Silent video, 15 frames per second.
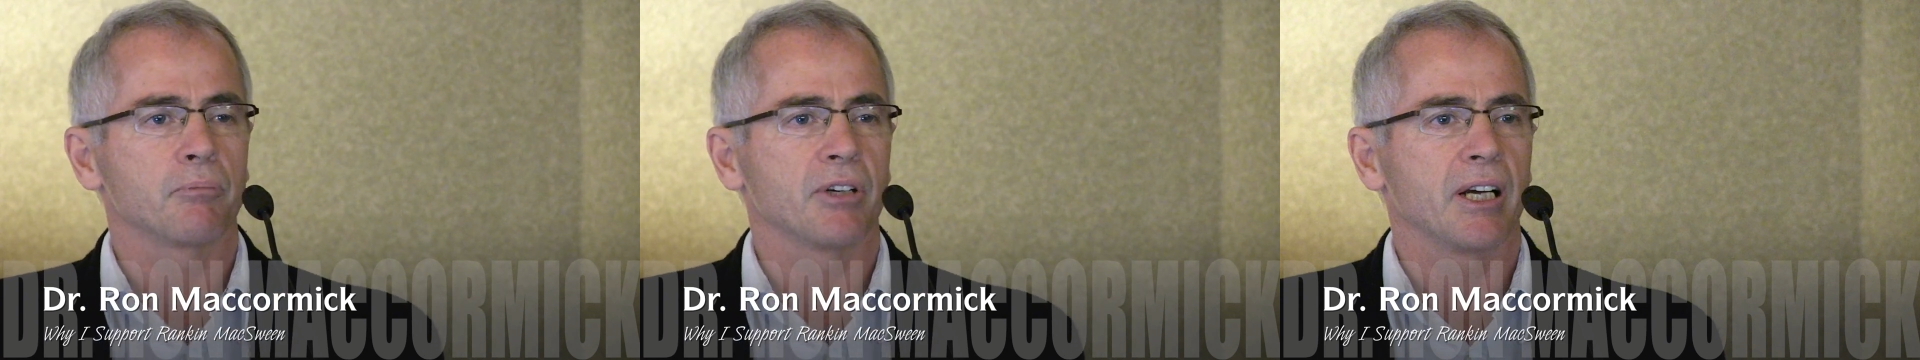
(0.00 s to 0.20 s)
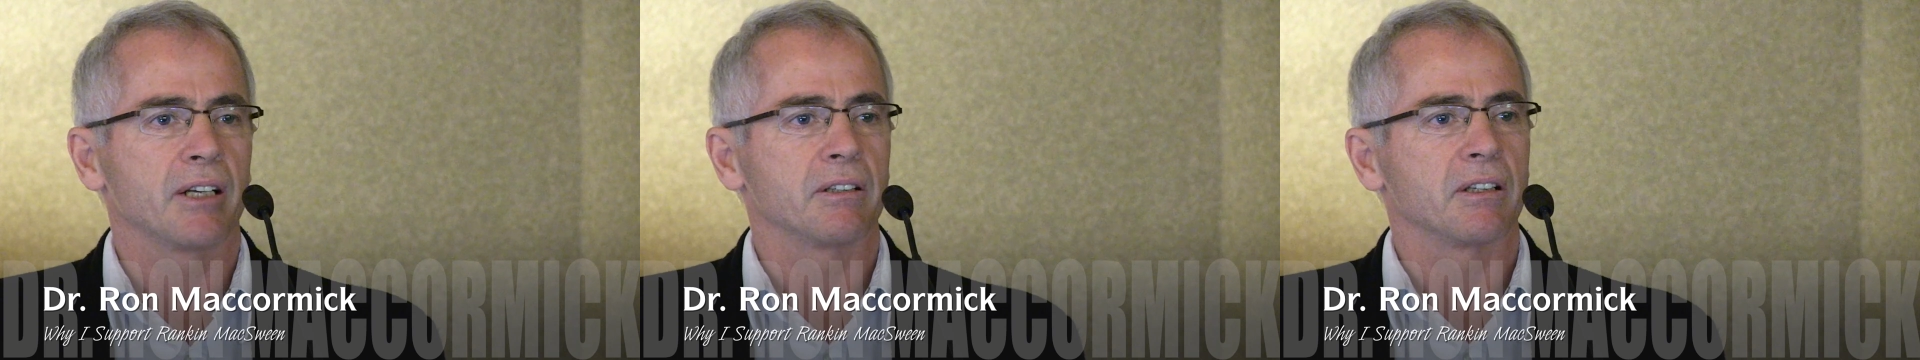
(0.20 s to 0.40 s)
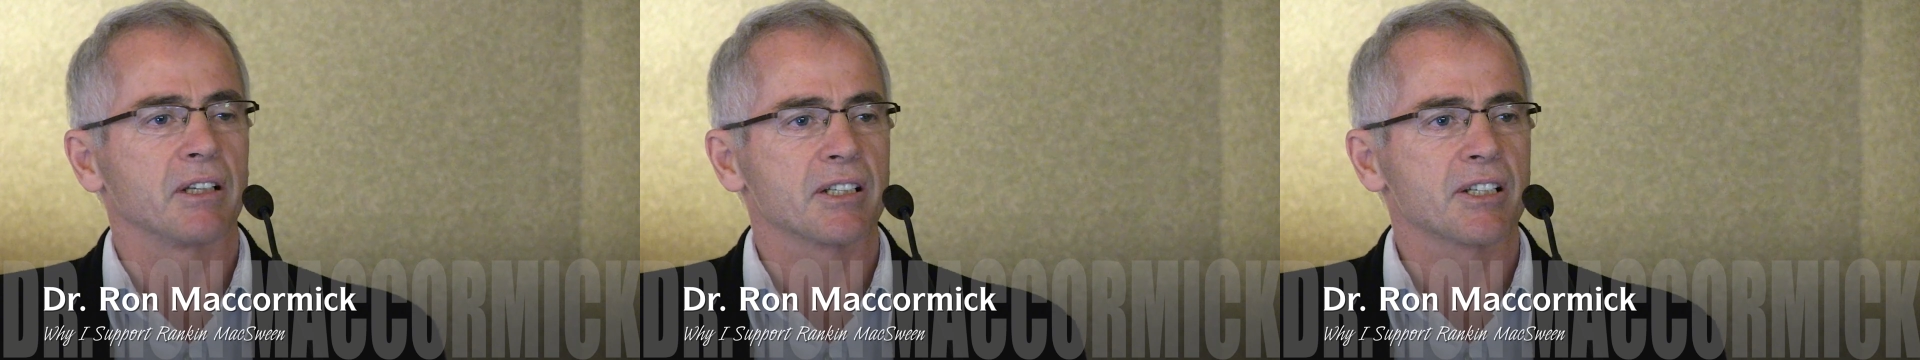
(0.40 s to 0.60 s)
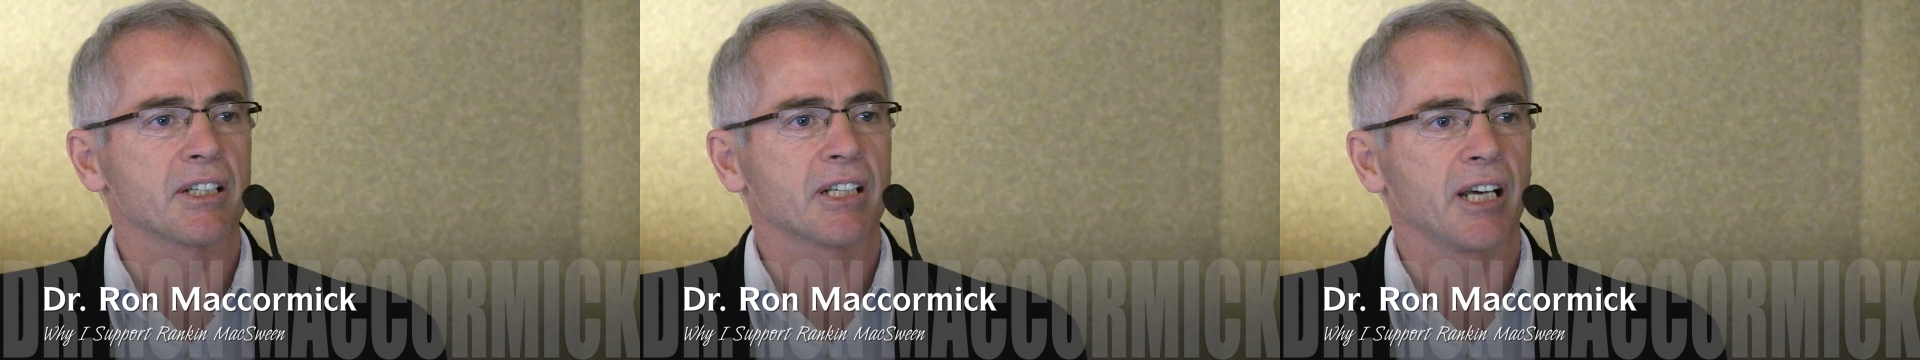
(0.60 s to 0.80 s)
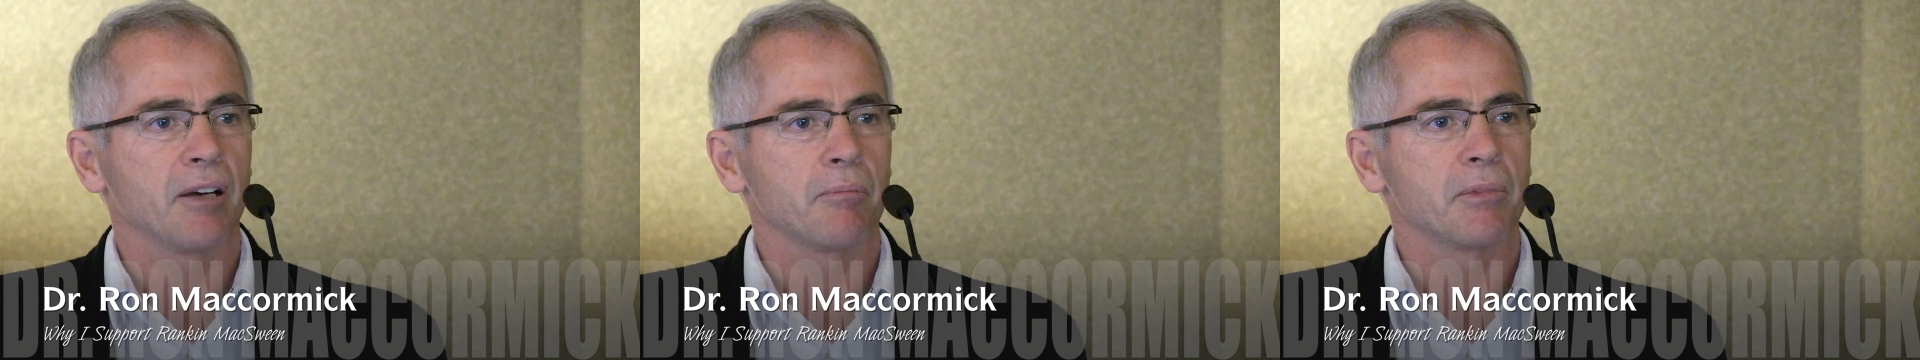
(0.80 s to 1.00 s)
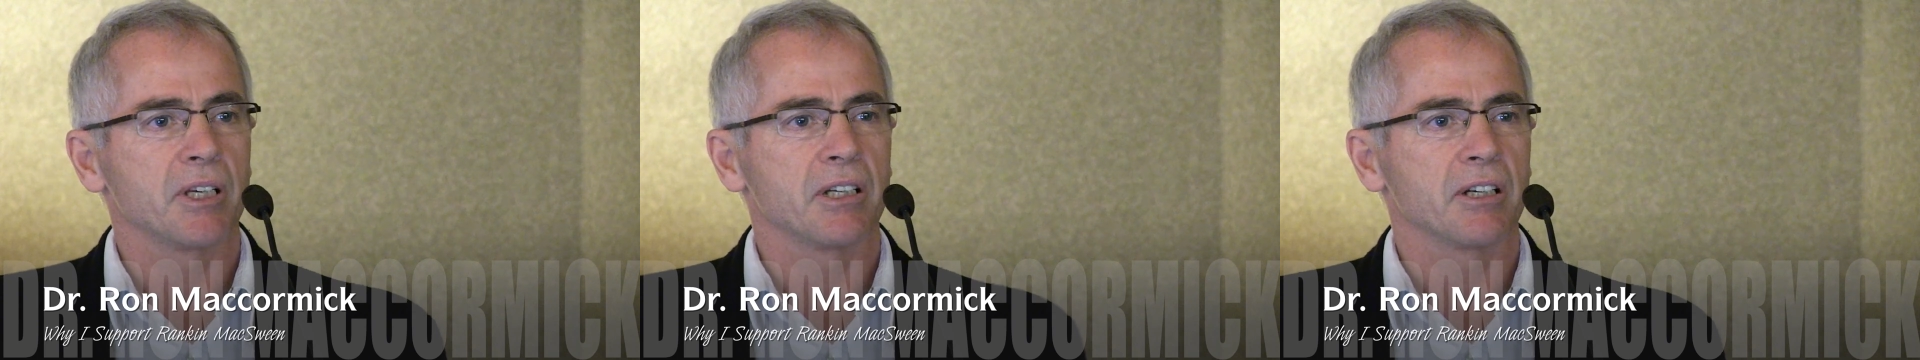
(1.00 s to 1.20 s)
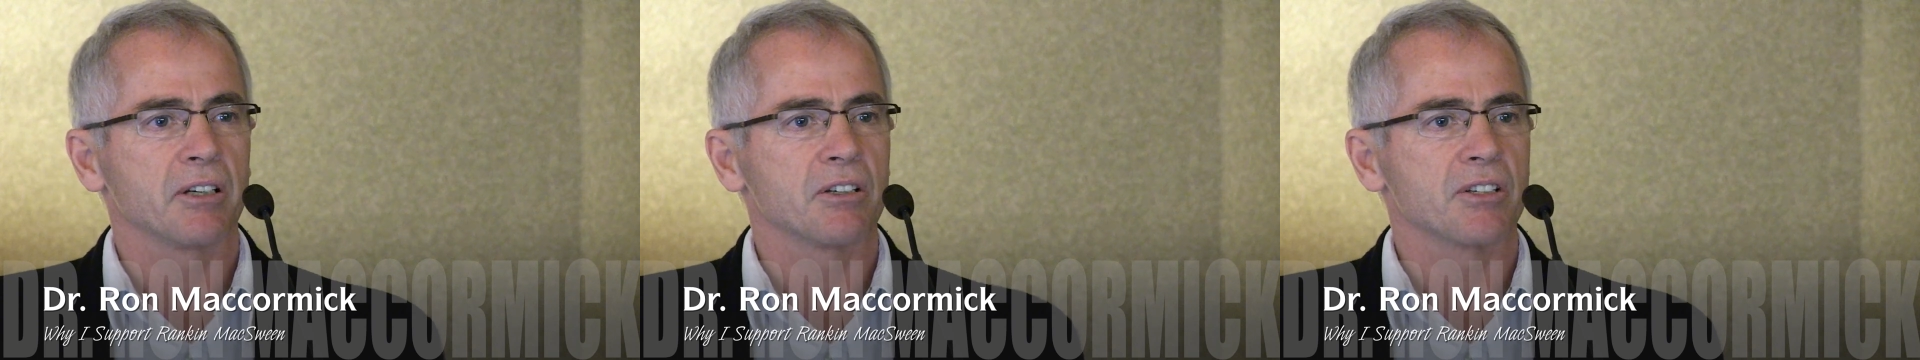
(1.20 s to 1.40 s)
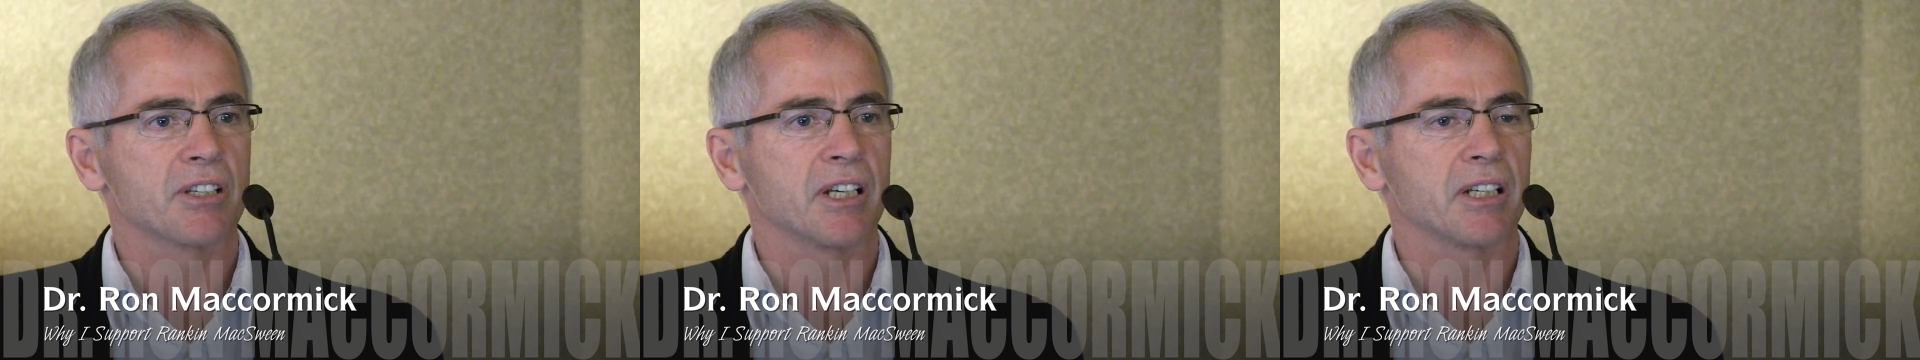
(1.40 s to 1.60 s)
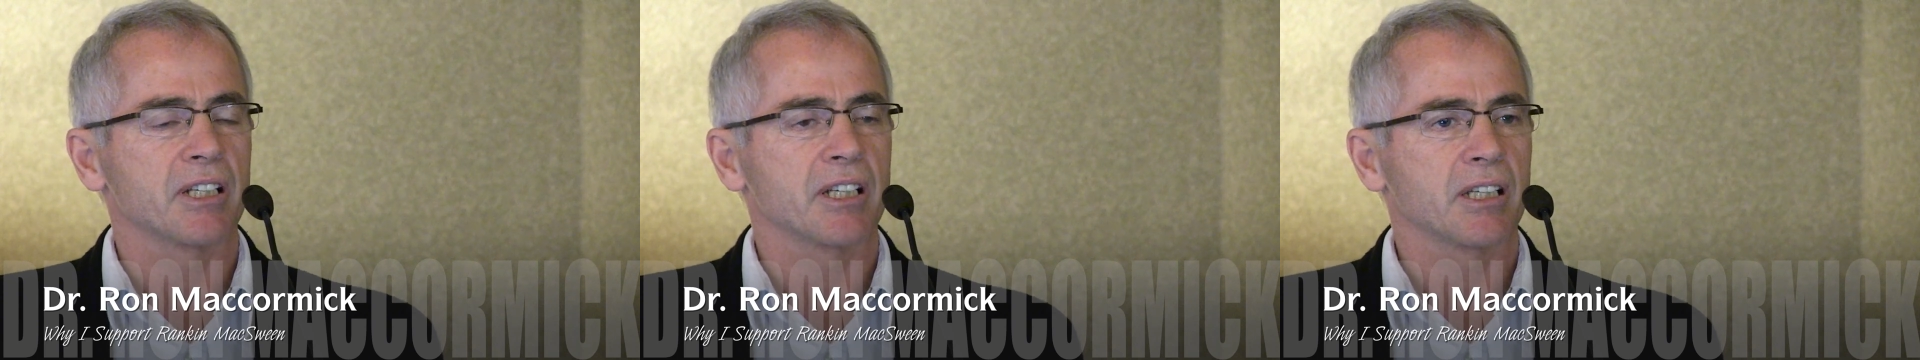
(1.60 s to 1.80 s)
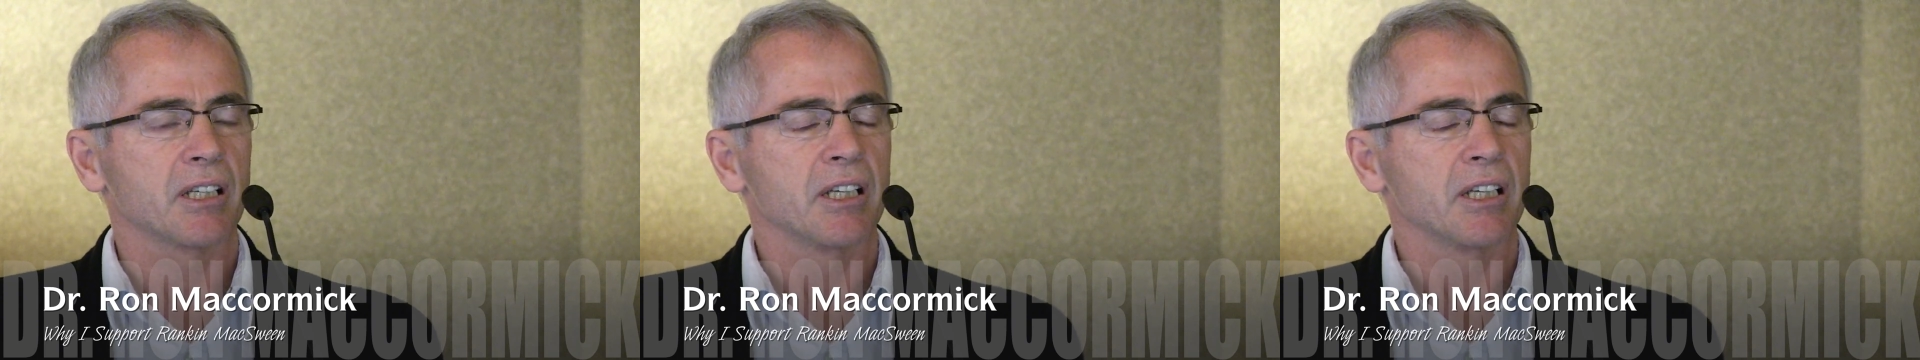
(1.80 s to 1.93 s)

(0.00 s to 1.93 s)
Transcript: Breton that's kept me here is that